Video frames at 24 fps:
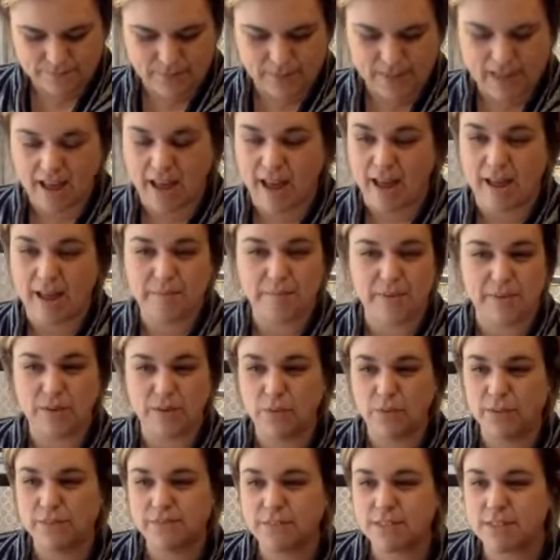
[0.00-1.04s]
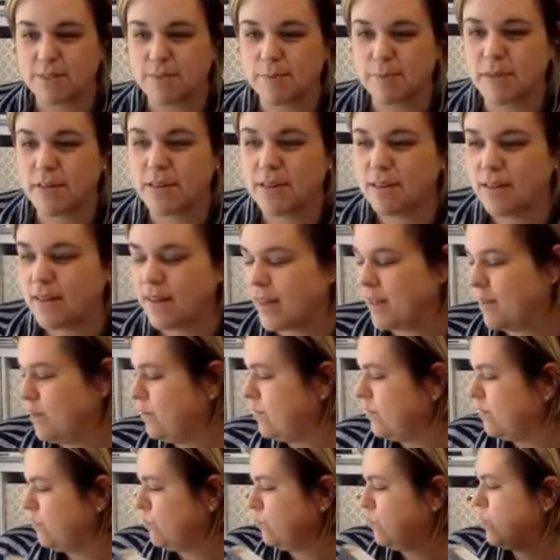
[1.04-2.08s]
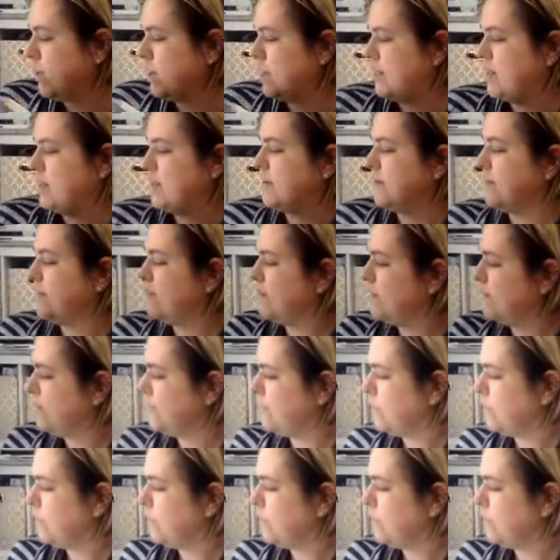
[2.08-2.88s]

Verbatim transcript: yeah, I mean, we've just been like one of the